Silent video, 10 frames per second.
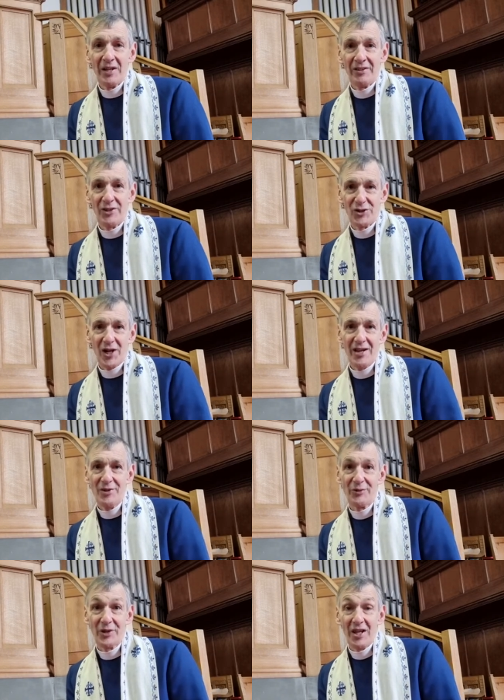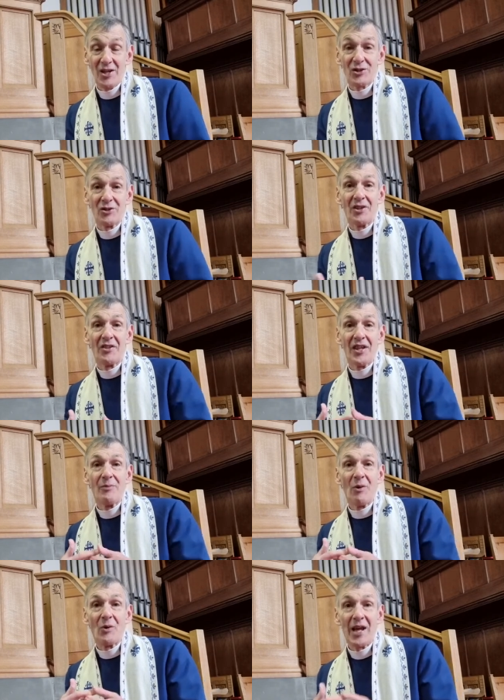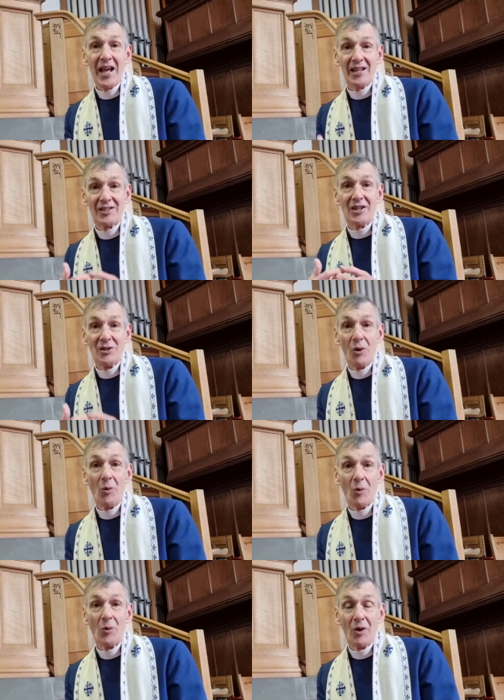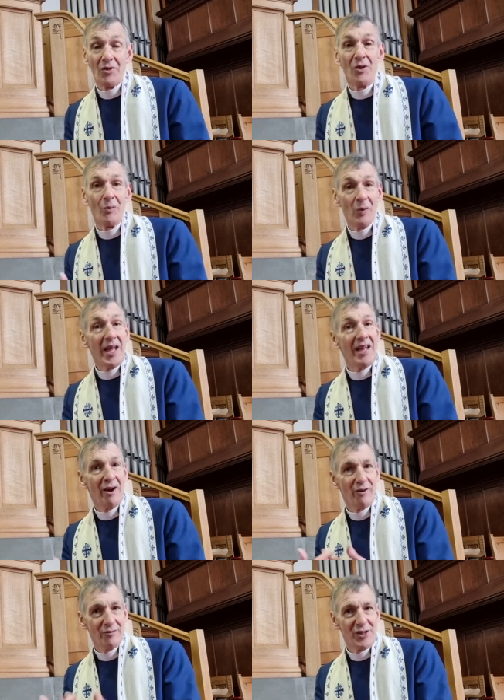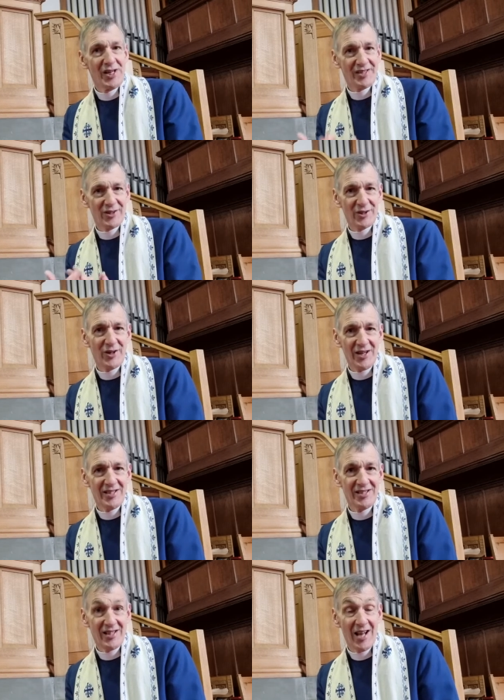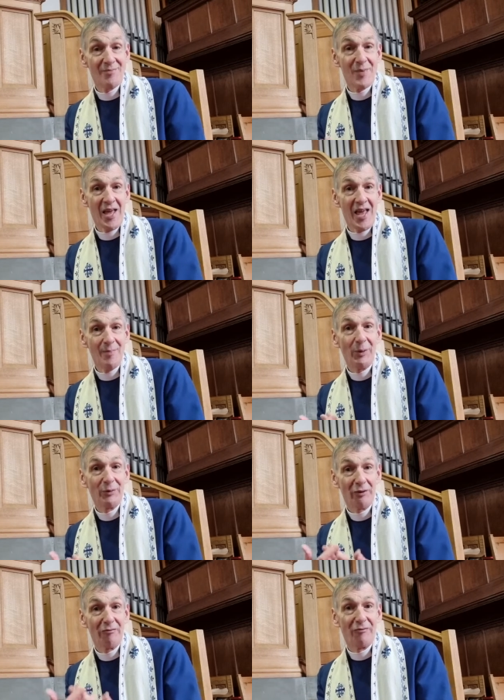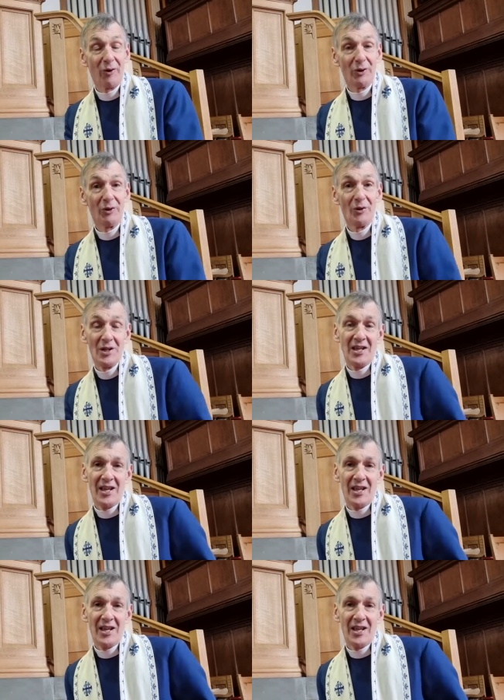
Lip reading: the child so that they will get to know the way of Jesus Christ and be able to follow